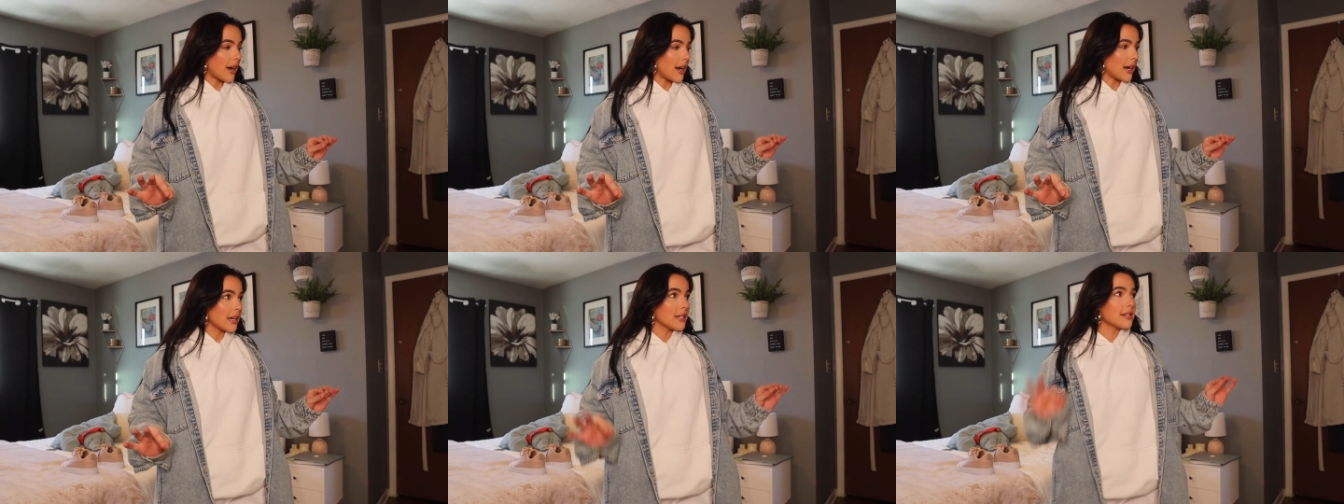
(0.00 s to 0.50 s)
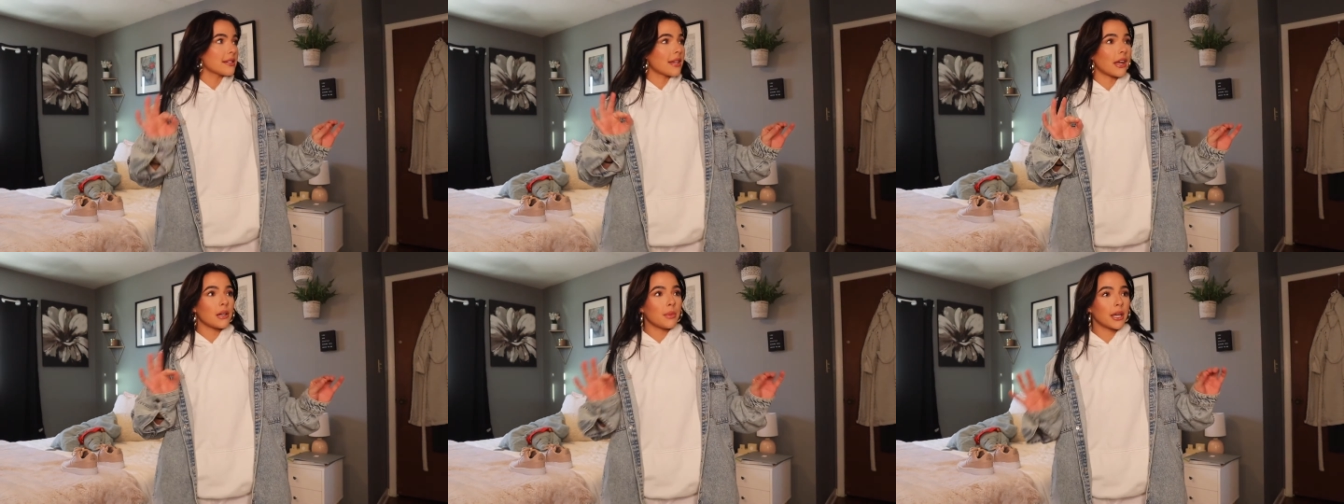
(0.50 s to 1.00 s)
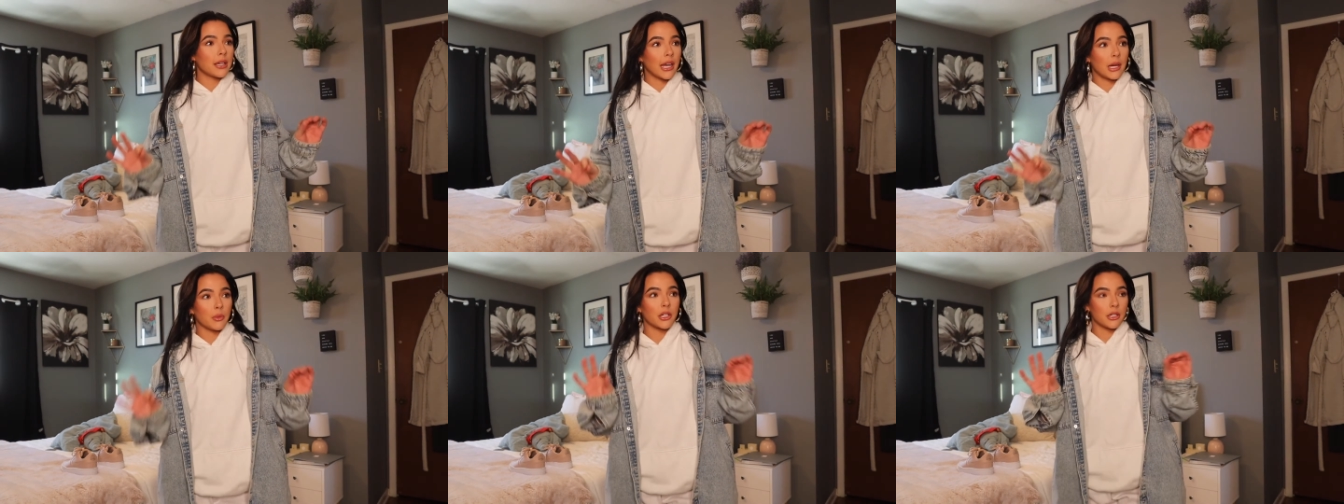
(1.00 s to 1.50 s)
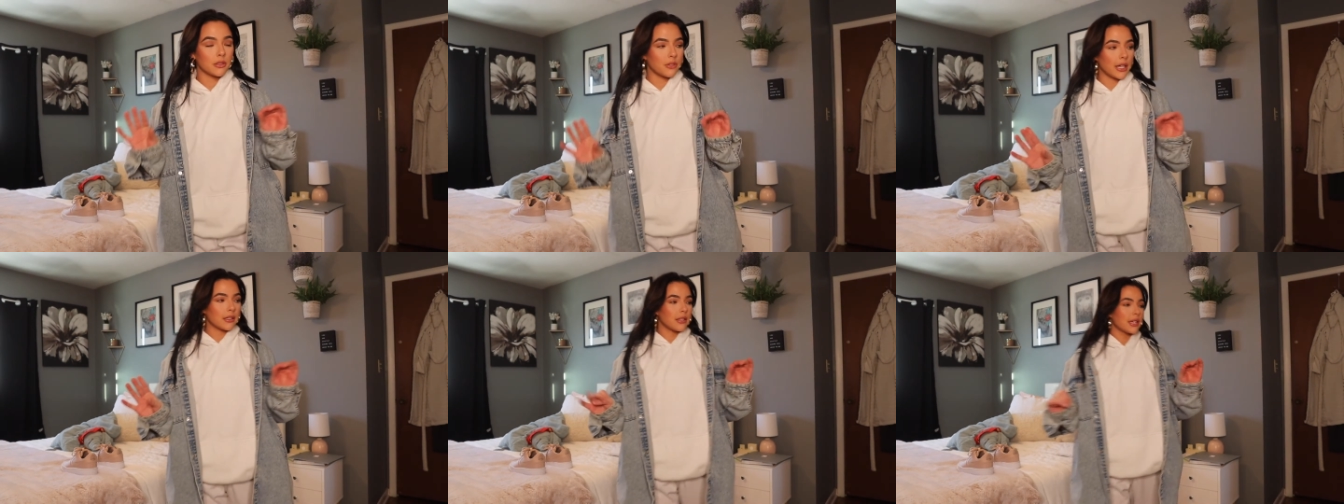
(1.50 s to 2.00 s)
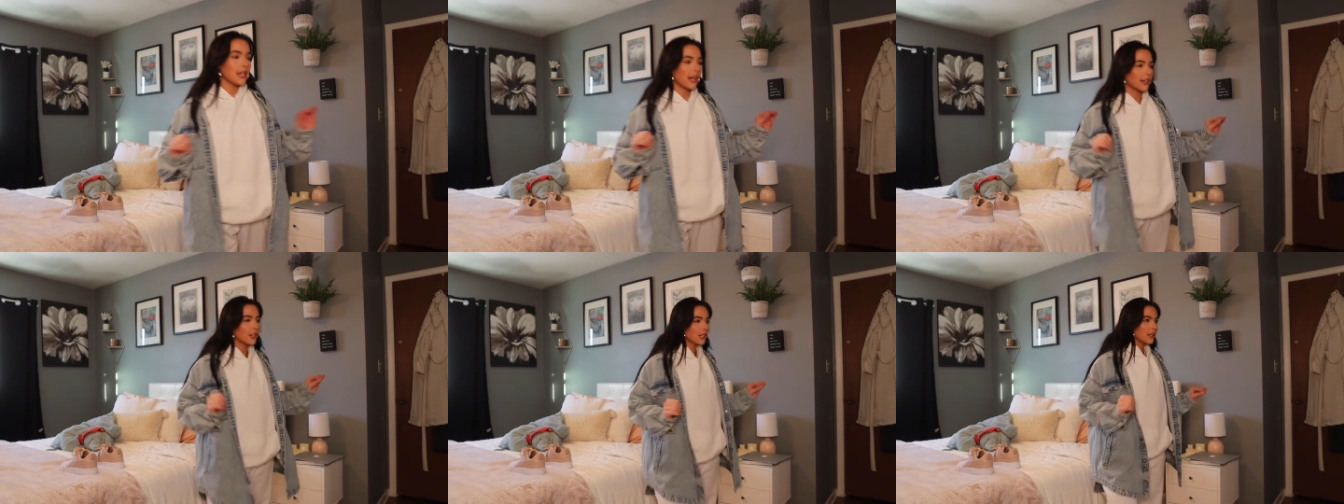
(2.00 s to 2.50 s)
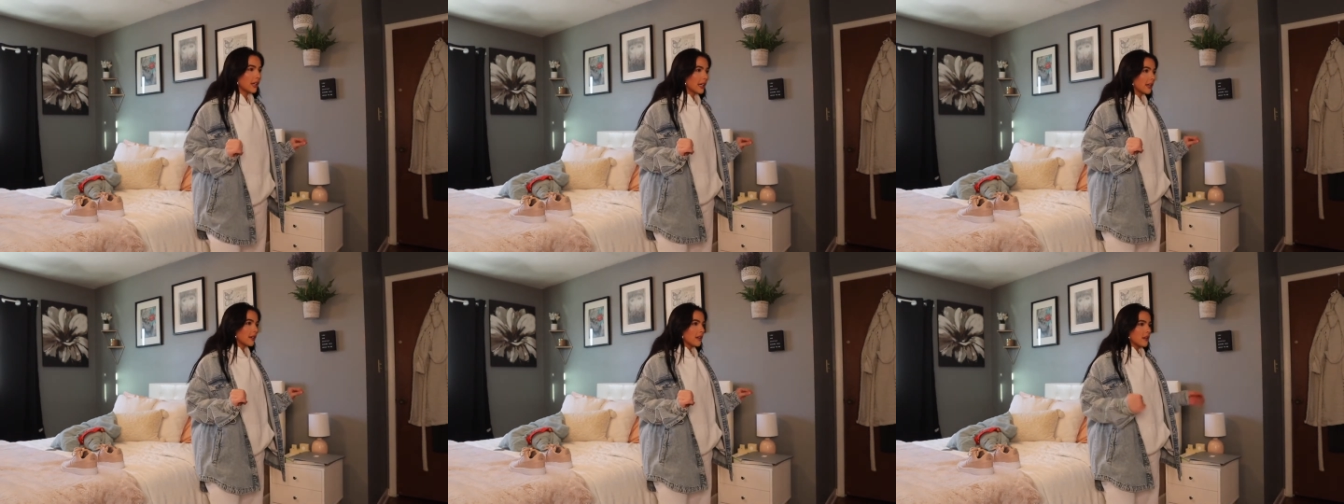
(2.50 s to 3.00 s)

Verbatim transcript: I set up my camera correctly, I could like